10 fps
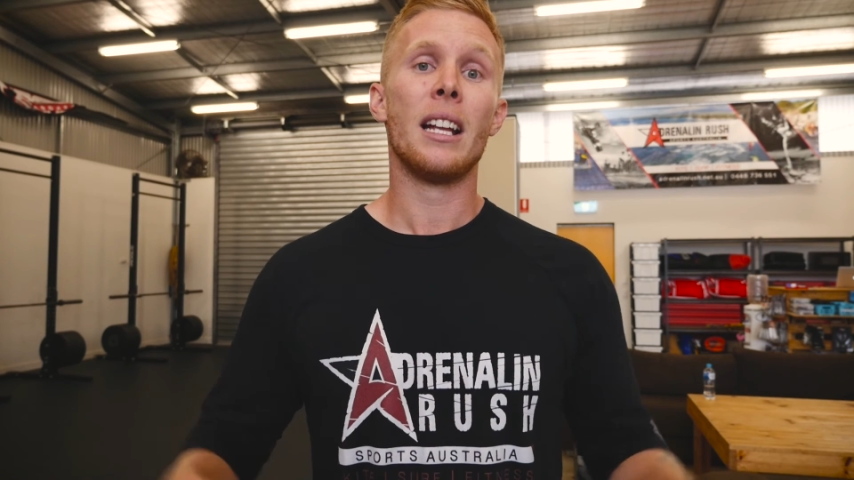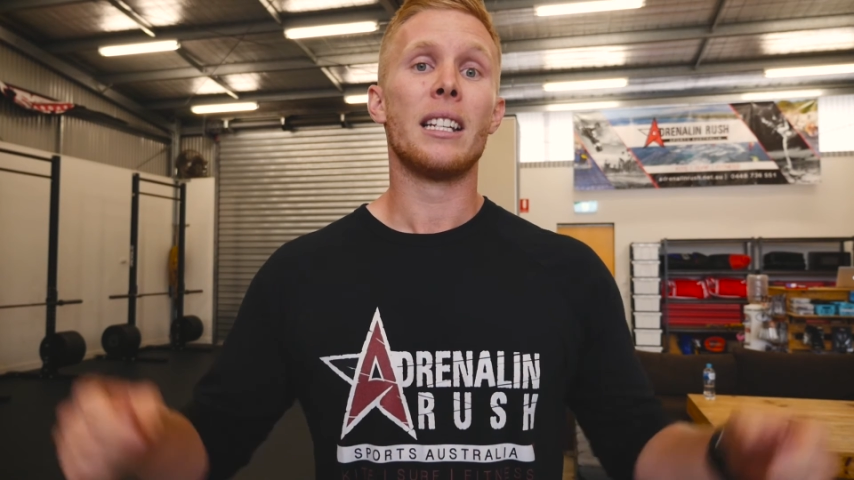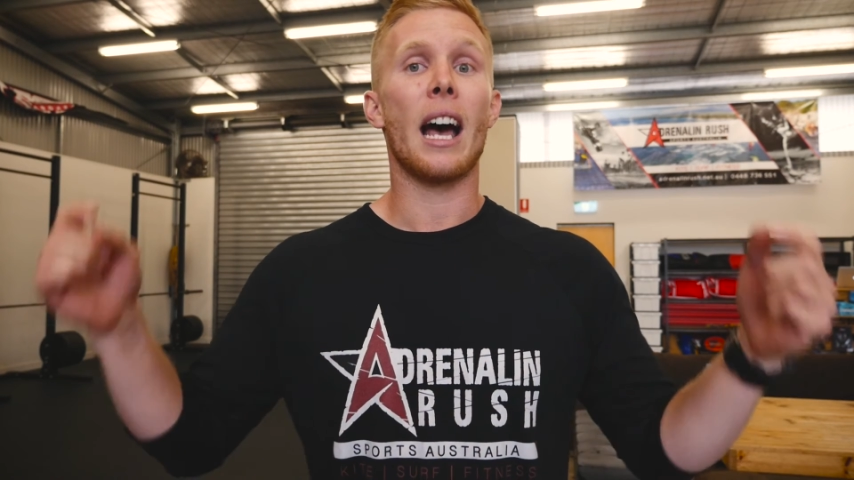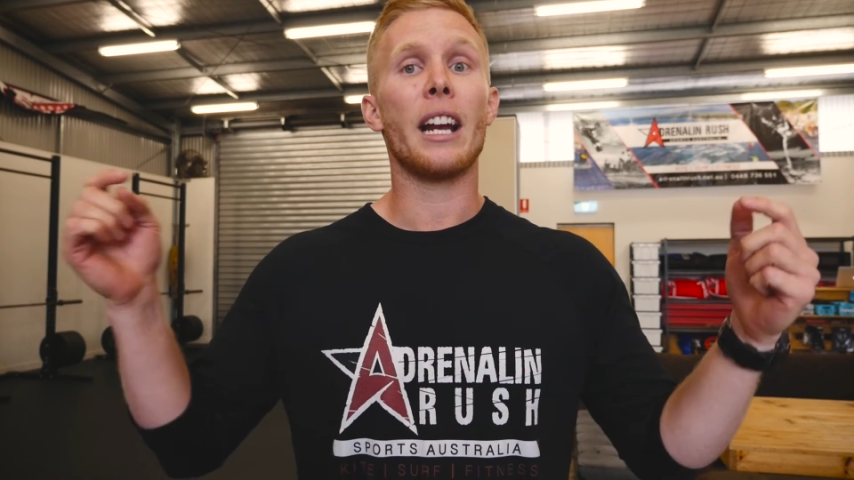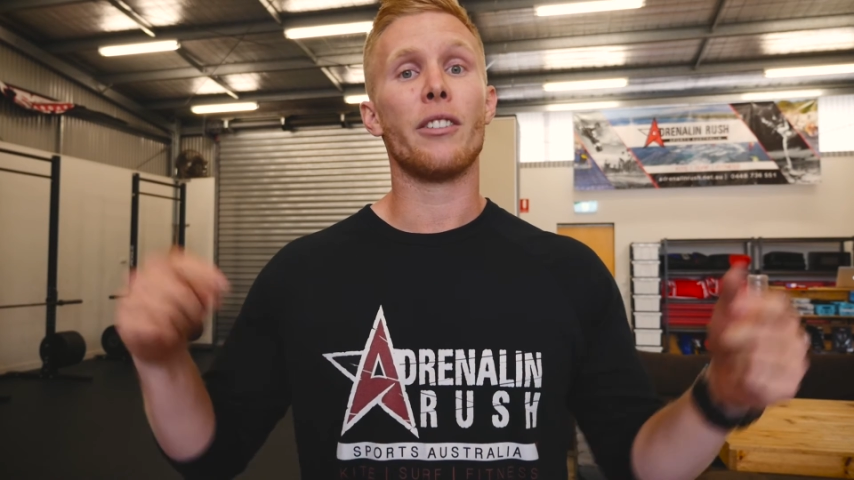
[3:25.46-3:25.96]

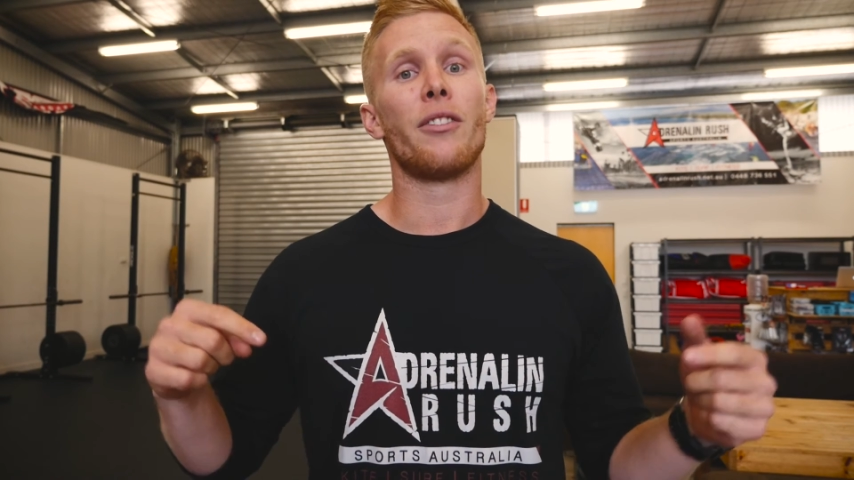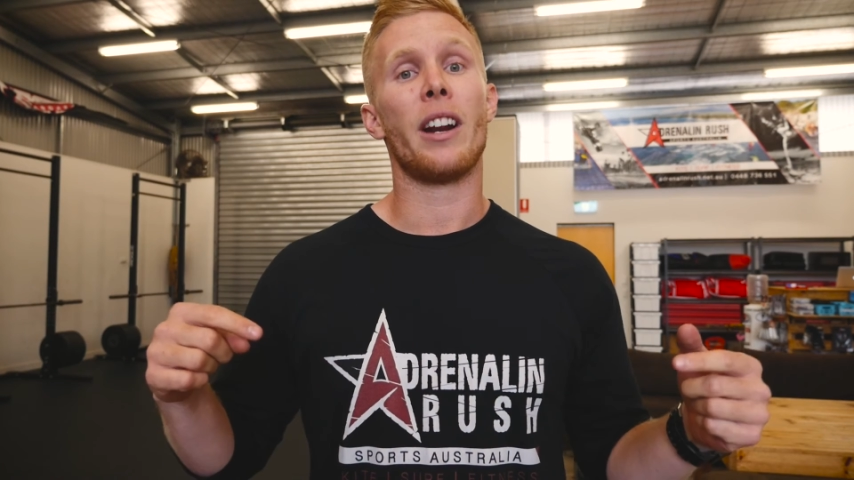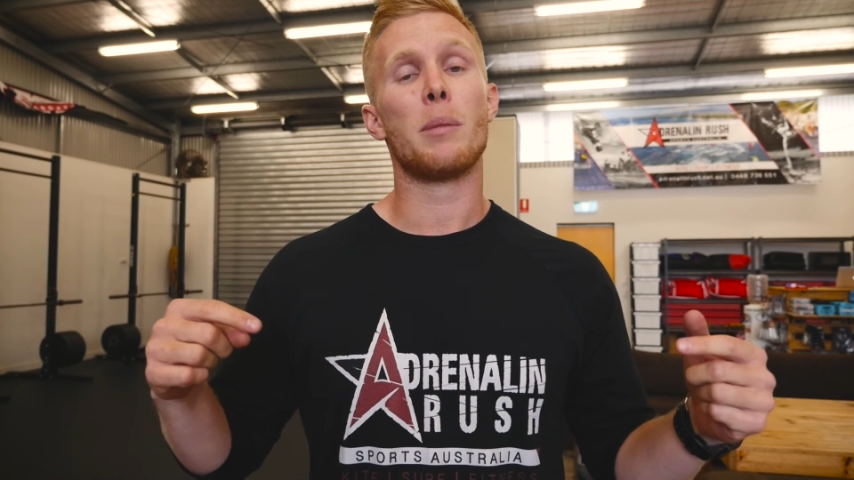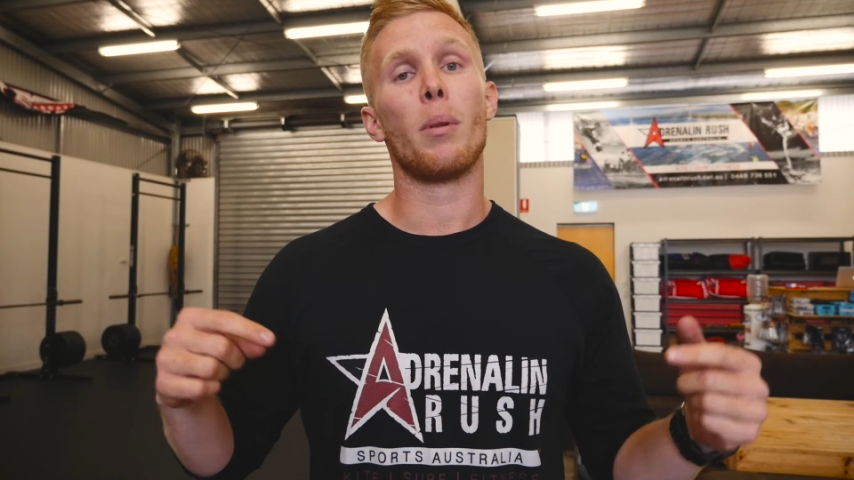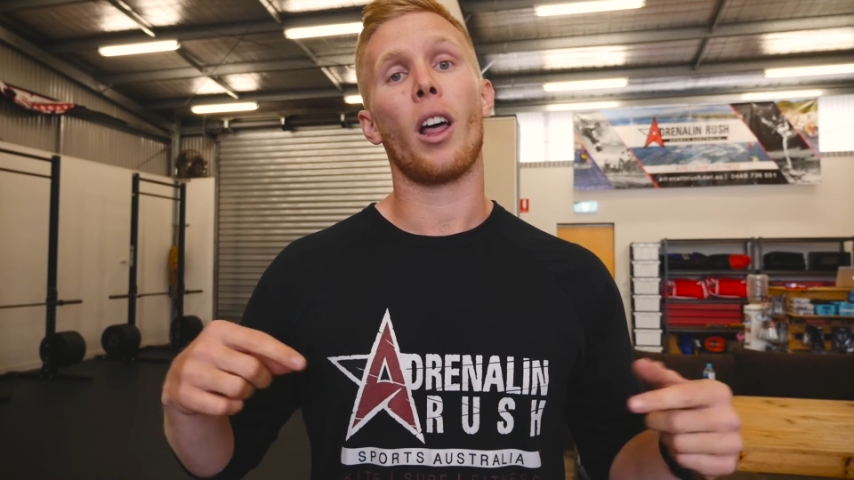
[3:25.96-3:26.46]
tag your
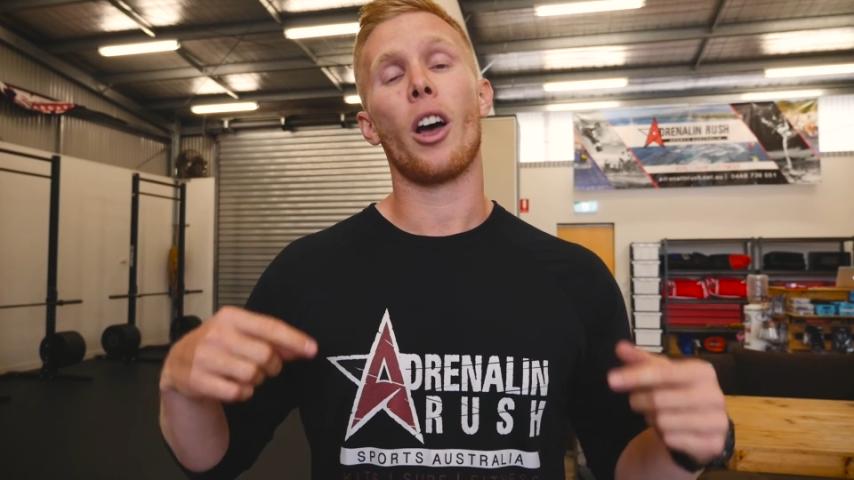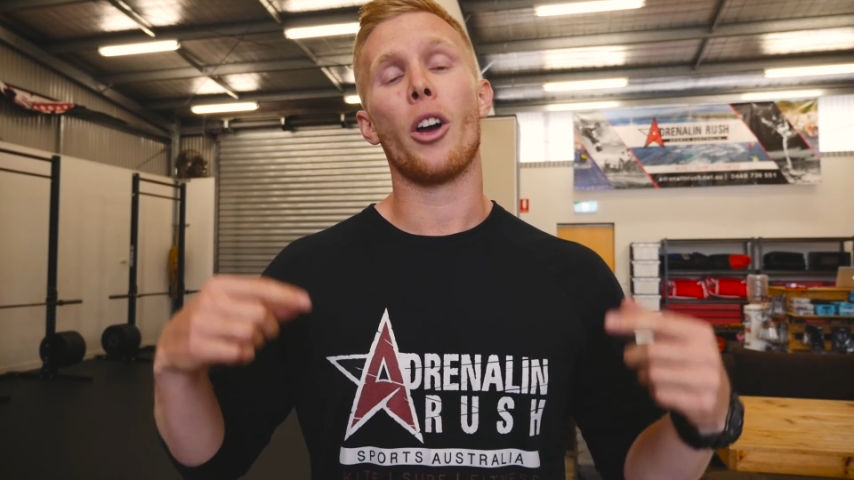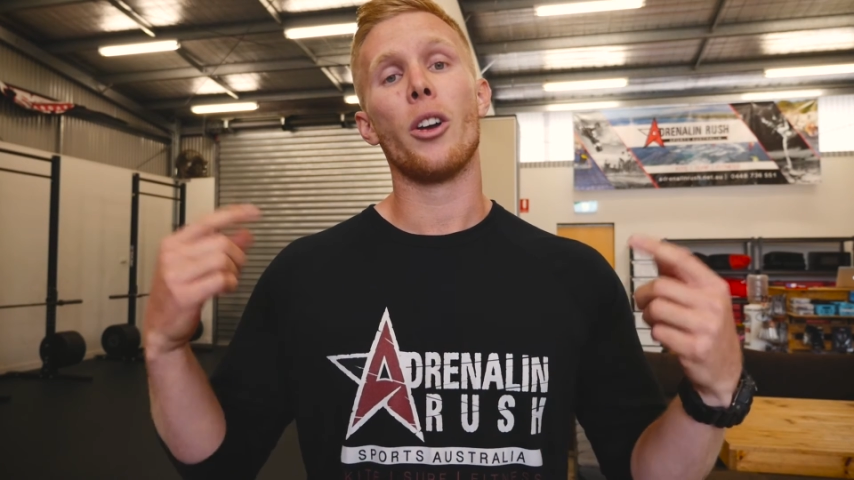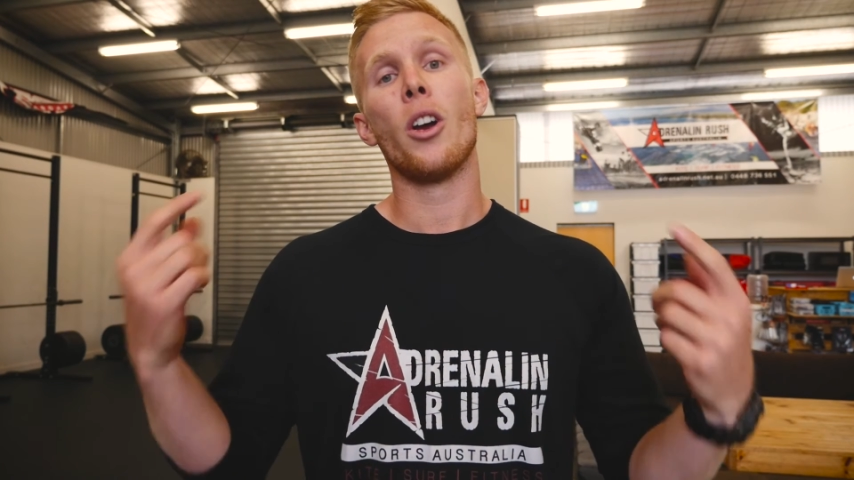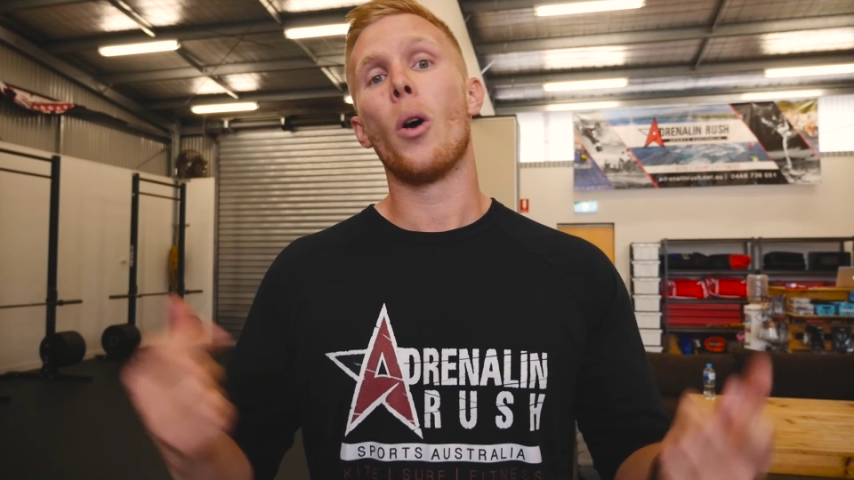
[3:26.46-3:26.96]
friends below,